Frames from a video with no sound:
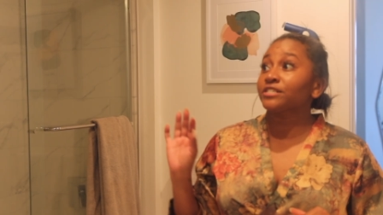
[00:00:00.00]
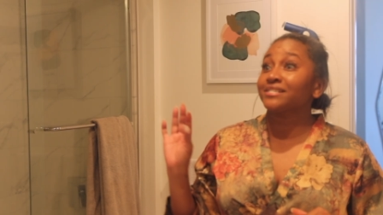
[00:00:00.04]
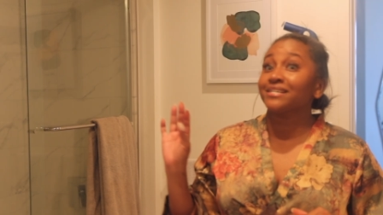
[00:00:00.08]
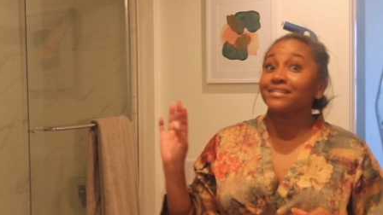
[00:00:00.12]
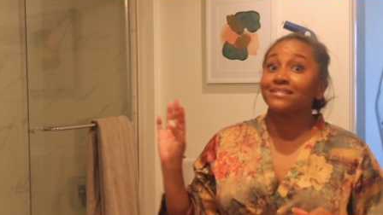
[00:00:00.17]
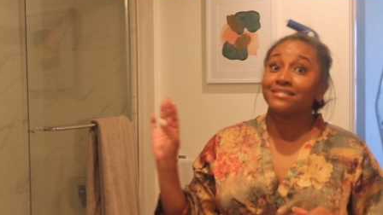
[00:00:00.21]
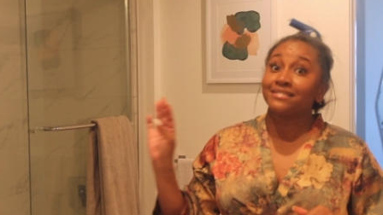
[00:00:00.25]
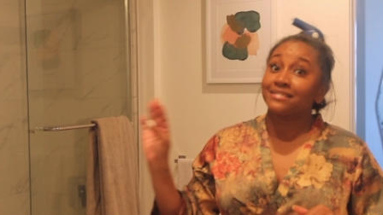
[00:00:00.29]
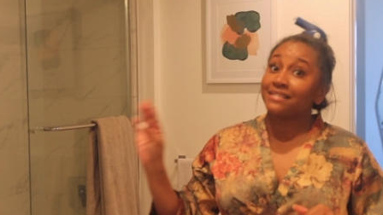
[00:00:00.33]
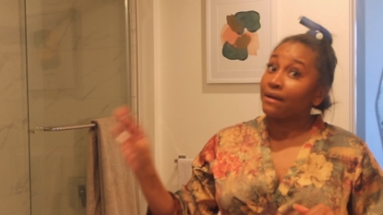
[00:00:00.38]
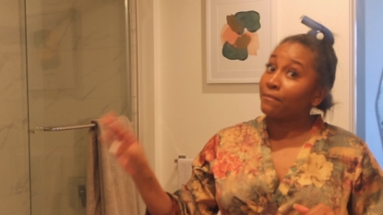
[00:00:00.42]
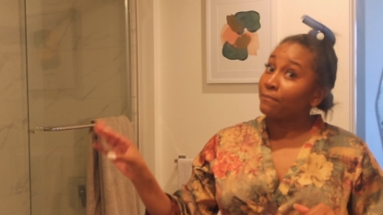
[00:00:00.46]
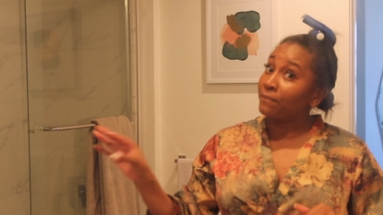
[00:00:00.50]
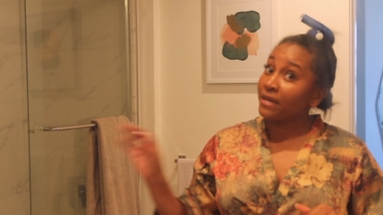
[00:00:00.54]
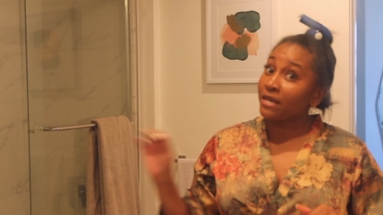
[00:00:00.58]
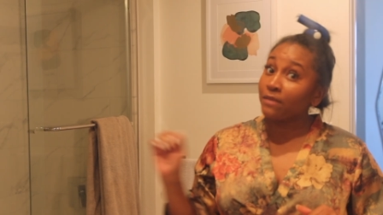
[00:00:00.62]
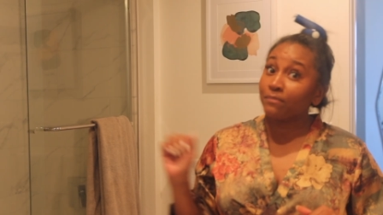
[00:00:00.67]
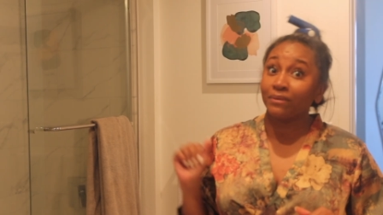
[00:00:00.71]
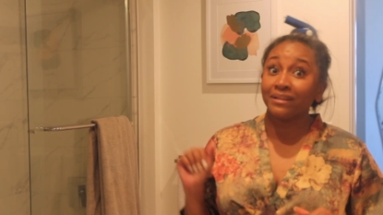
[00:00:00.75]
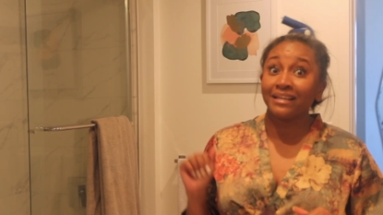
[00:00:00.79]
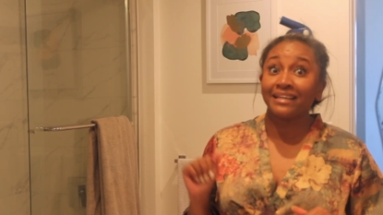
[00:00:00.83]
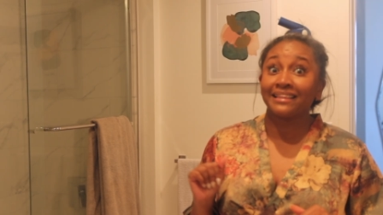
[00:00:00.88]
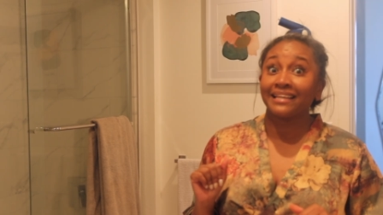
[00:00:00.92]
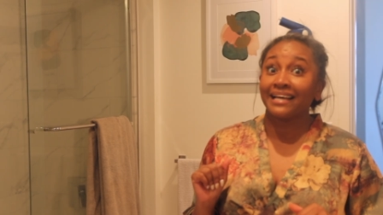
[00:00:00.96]
to some
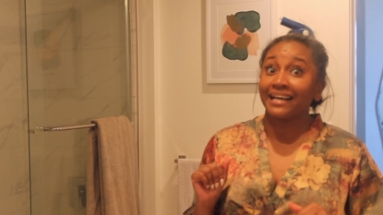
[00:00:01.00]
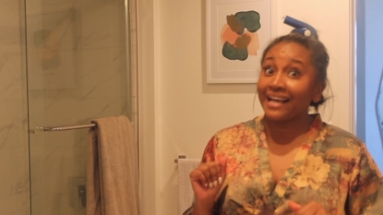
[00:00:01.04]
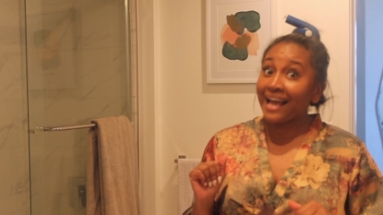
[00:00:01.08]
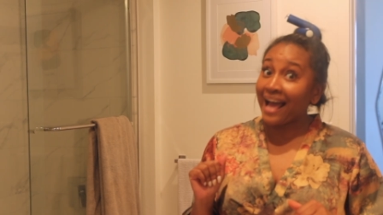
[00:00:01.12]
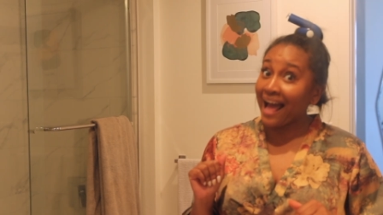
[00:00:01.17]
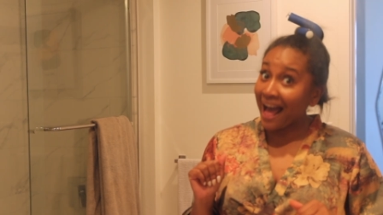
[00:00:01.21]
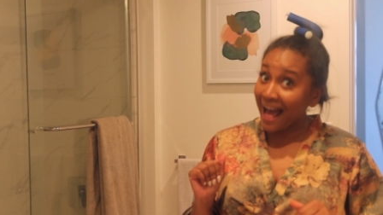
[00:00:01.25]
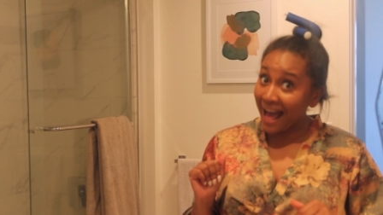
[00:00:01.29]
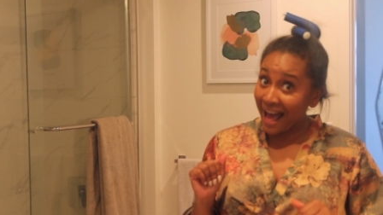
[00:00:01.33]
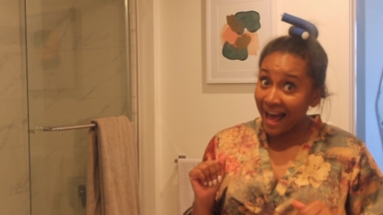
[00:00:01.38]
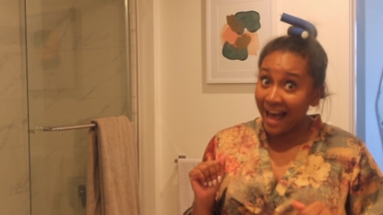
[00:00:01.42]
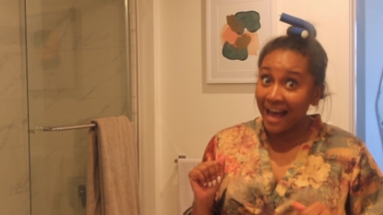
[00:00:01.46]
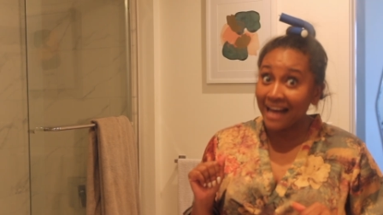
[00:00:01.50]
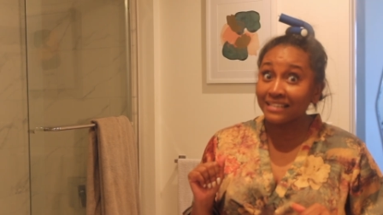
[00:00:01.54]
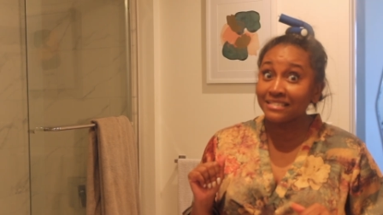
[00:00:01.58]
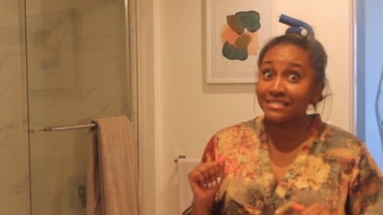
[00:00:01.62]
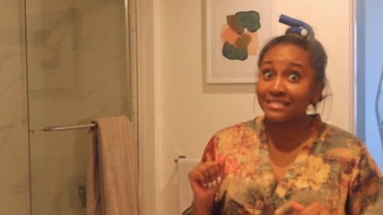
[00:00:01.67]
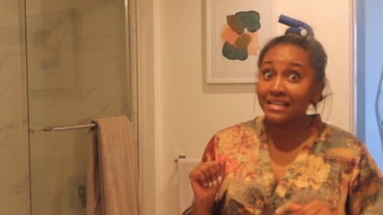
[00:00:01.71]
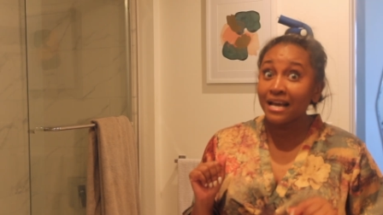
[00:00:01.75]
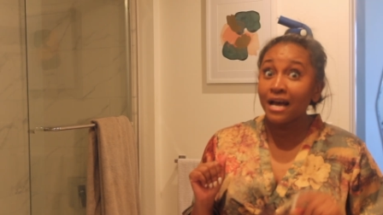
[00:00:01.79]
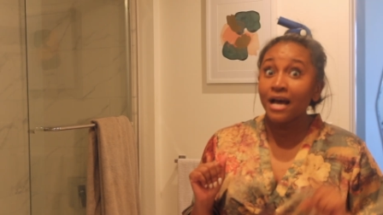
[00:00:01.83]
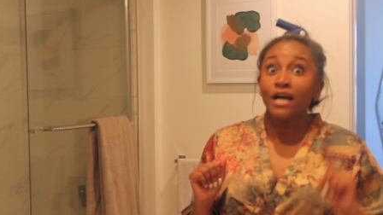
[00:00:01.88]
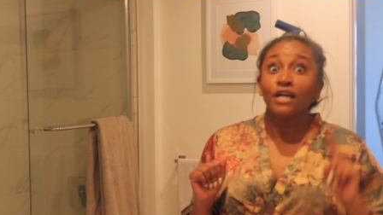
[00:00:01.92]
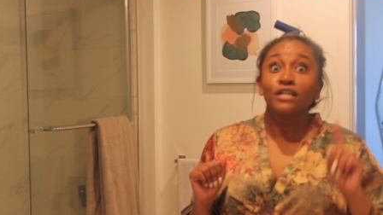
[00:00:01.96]
people in the
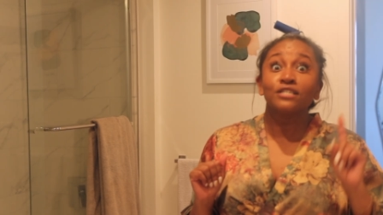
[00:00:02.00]
cast,